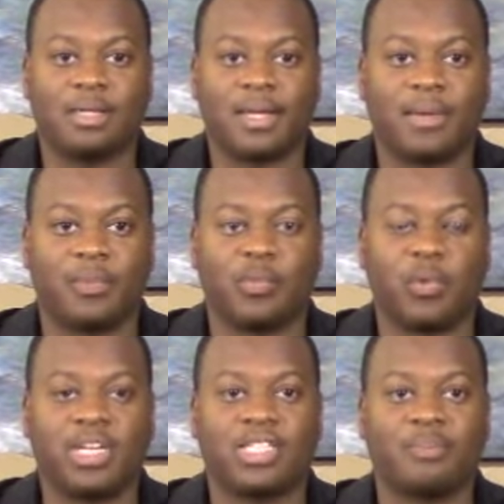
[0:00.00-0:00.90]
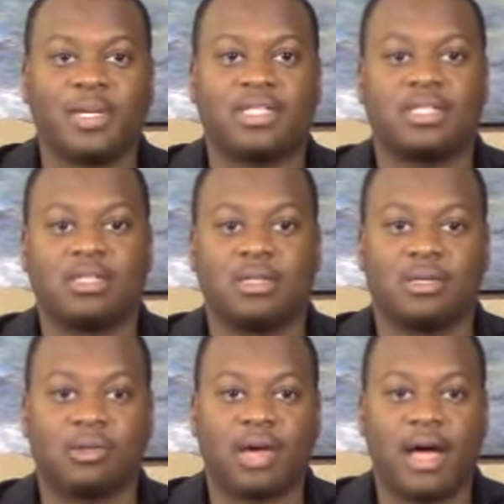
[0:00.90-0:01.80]
Like, what does it mean to
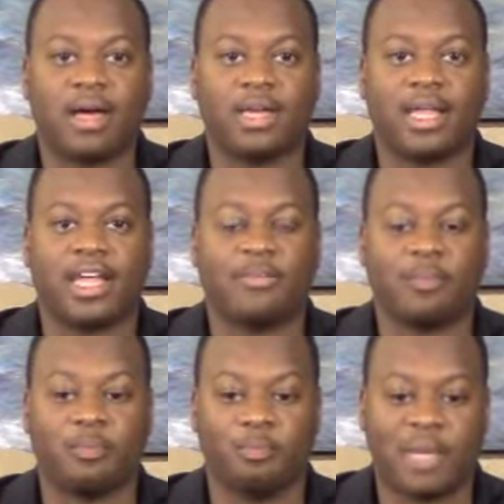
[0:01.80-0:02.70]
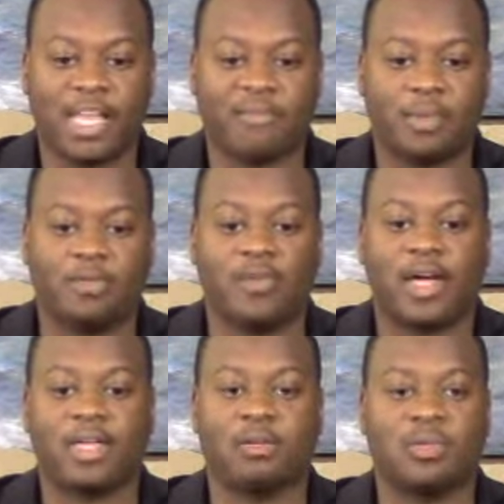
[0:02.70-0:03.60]
you? How can my life be
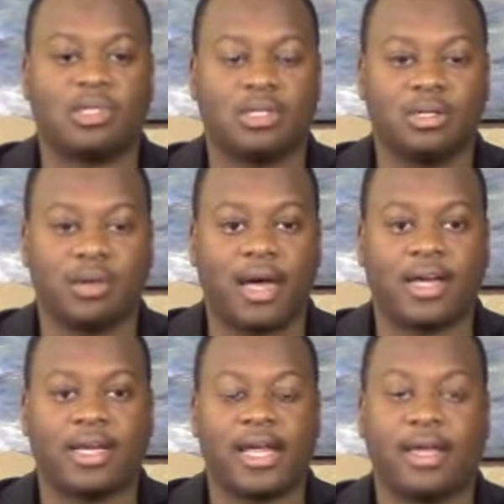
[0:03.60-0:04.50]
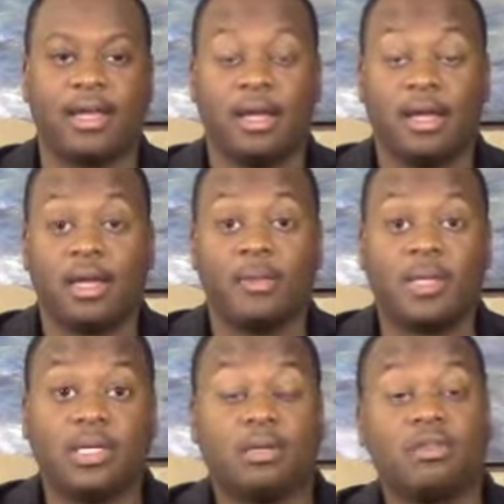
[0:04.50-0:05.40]
valuable to you? How can I be
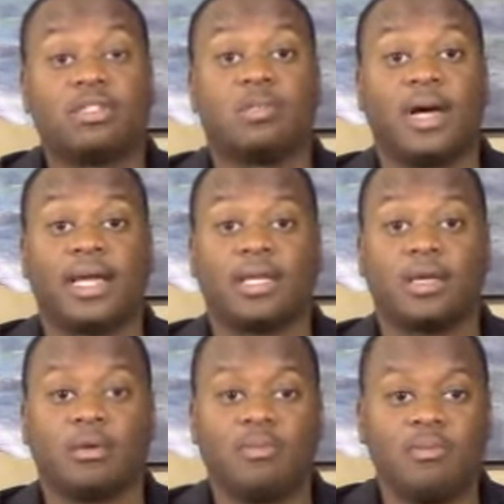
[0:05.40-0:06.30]
used by you?